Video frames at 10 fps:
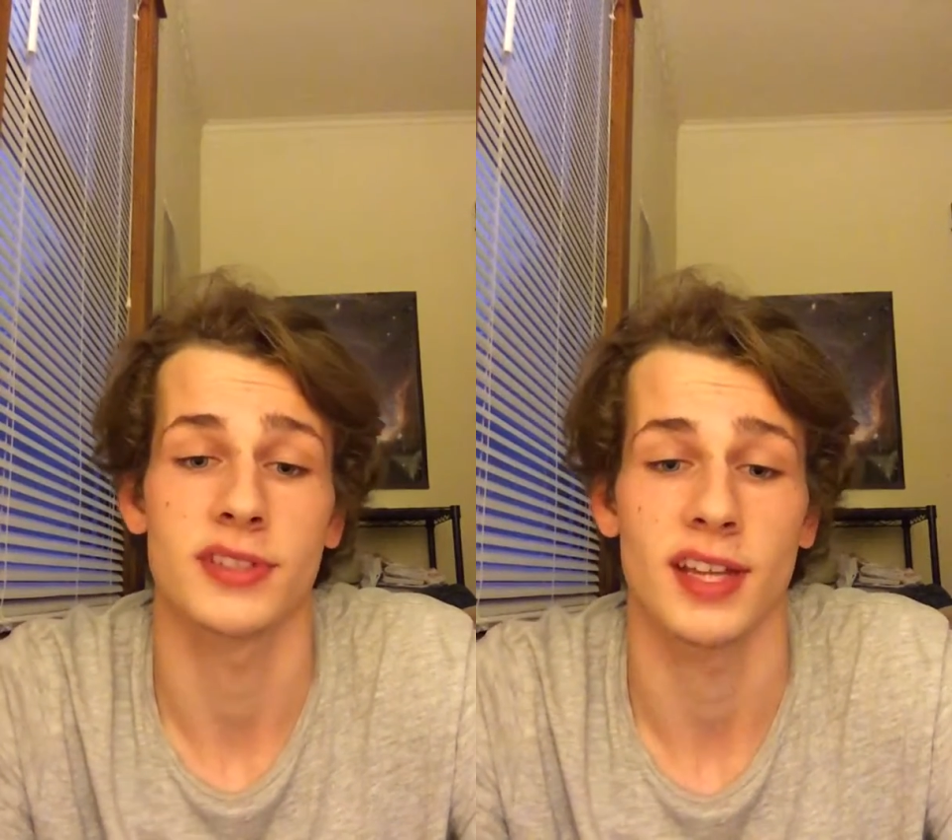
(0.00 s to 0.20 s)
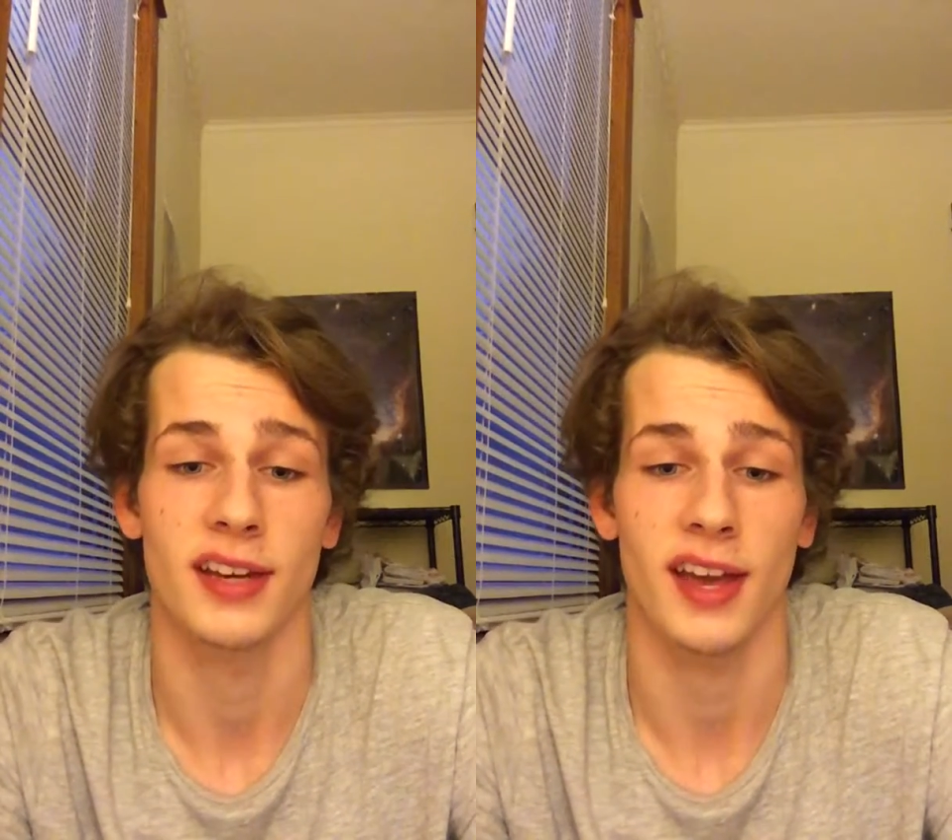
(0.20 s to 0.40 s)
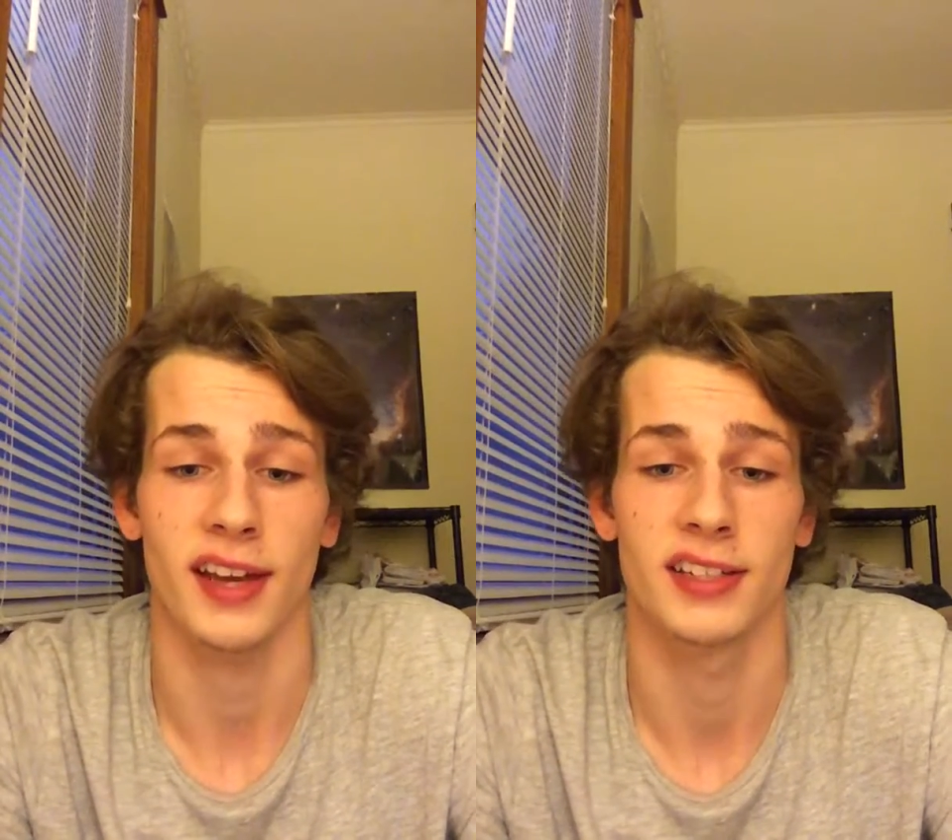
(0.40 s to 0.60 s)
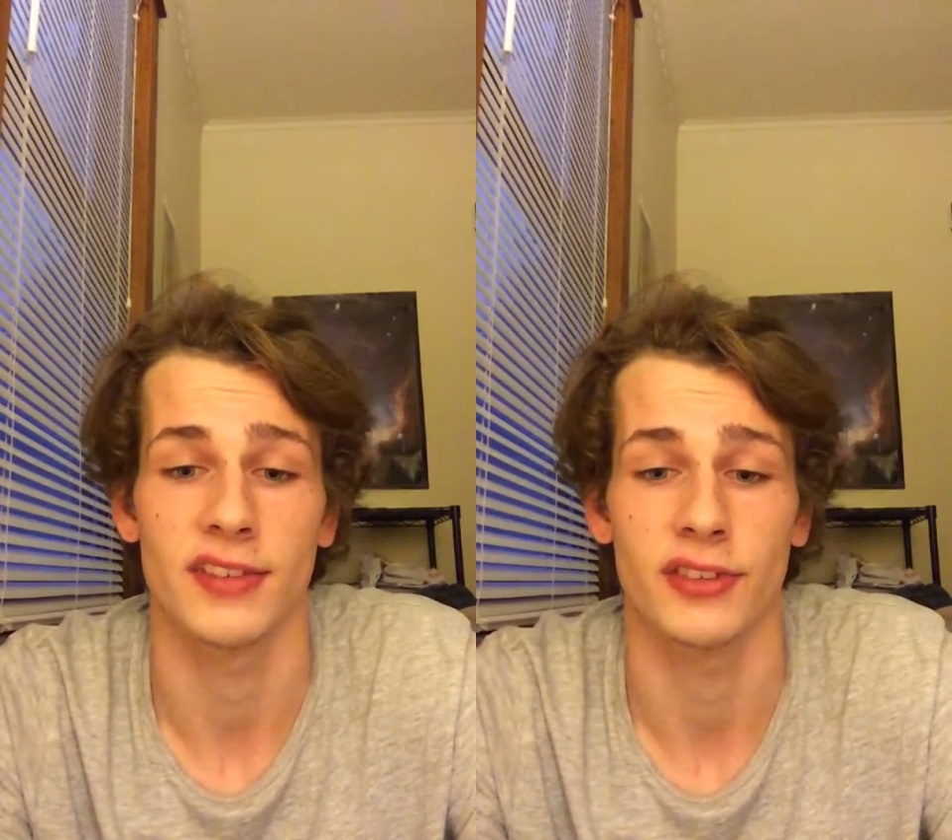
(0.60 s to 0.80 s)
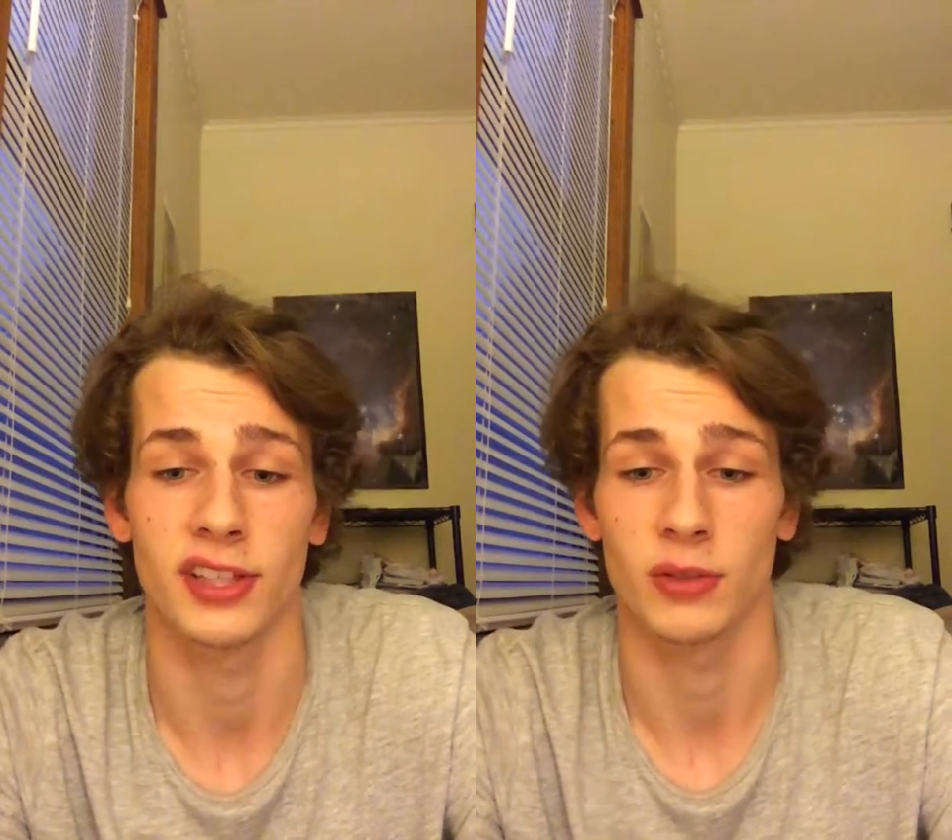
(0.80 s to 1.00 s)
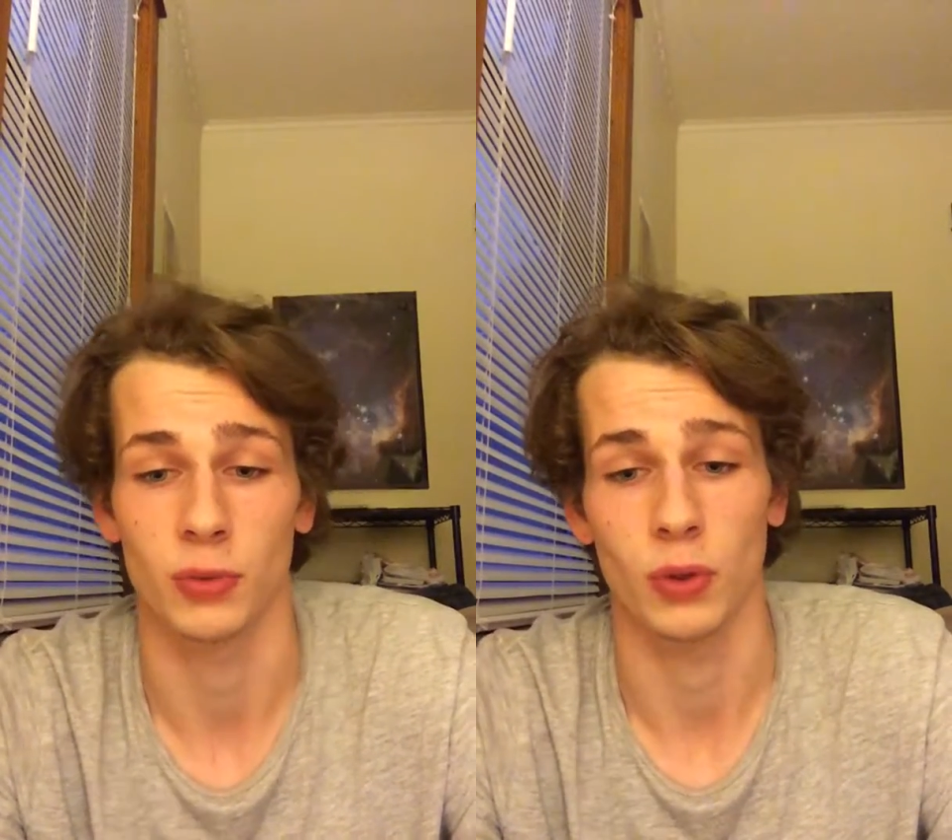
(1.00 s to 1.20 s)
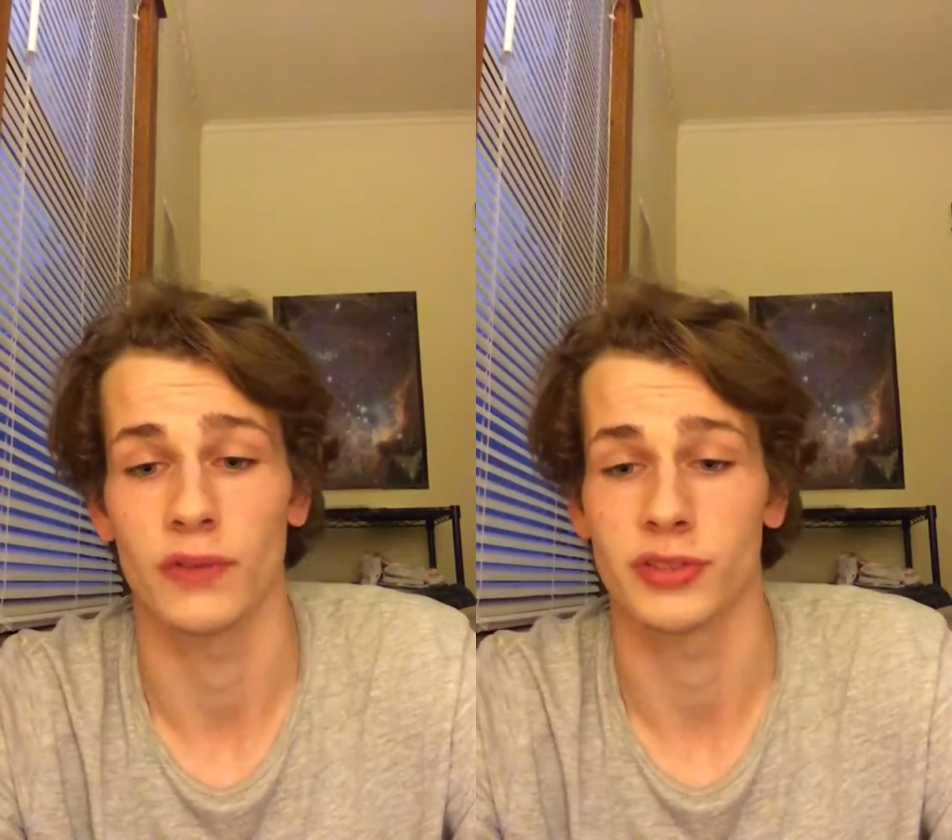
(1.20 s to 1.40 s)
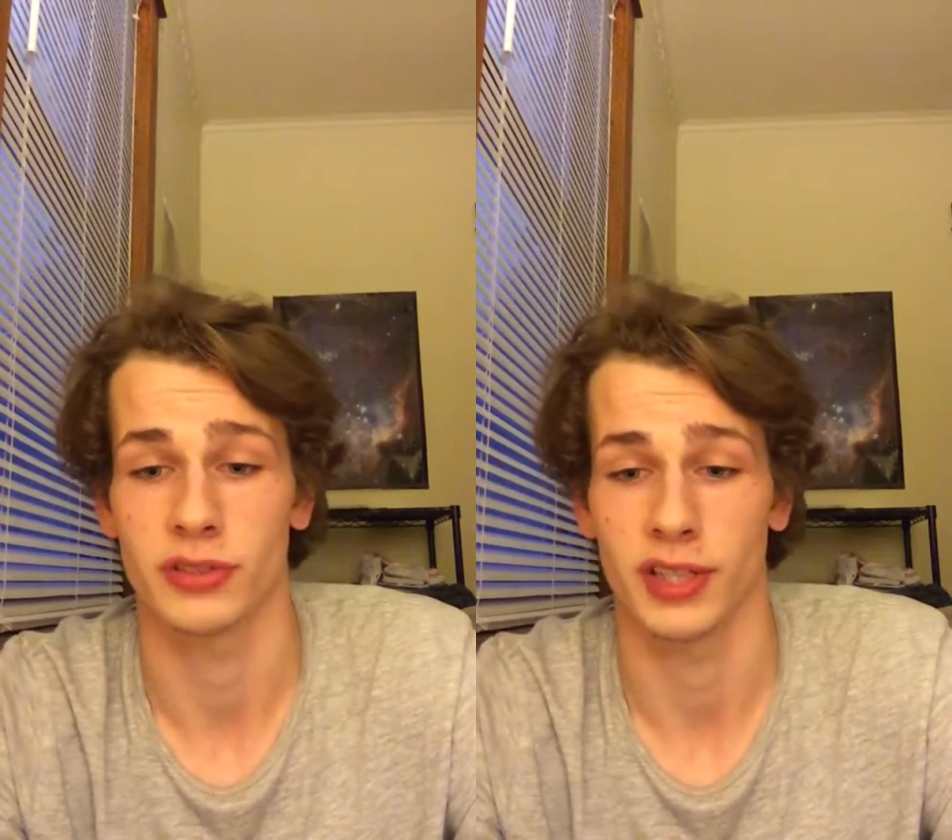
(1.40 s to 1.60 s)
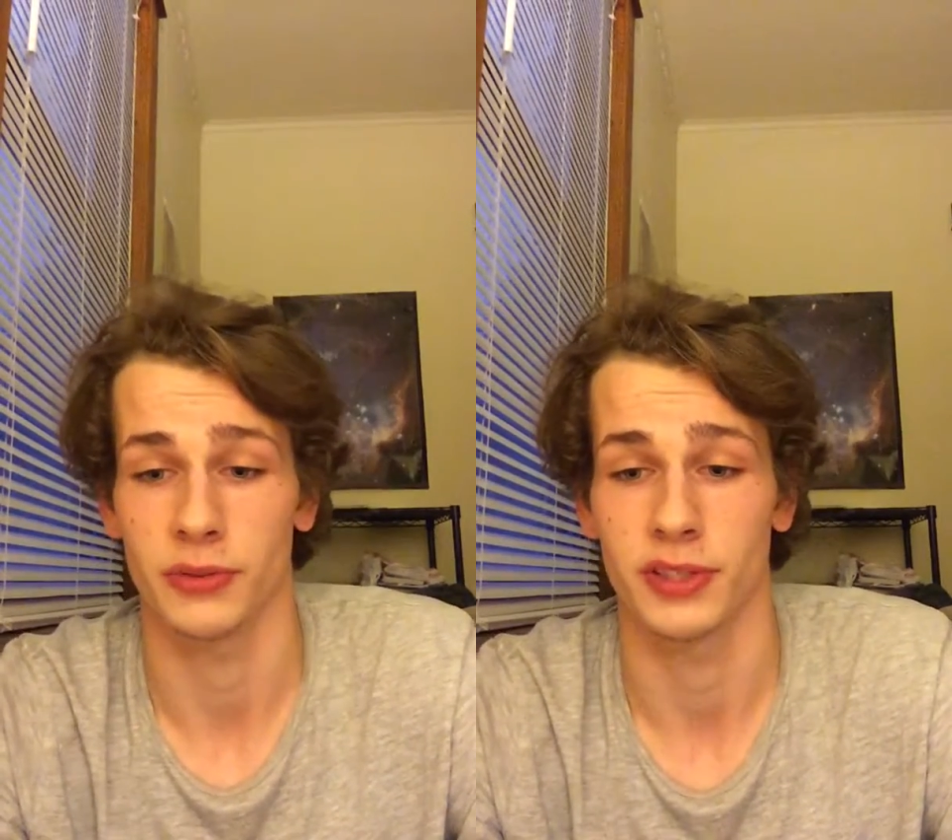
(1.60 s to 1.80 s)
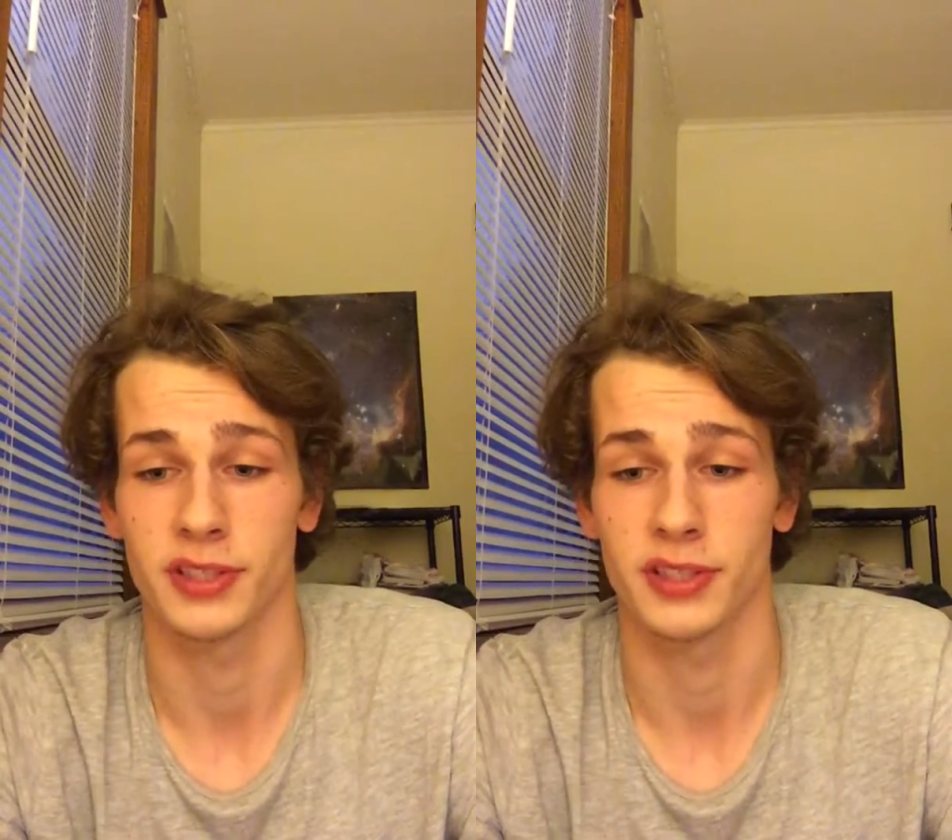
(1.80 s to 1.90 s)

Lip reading: tend to act differently when wolves are around,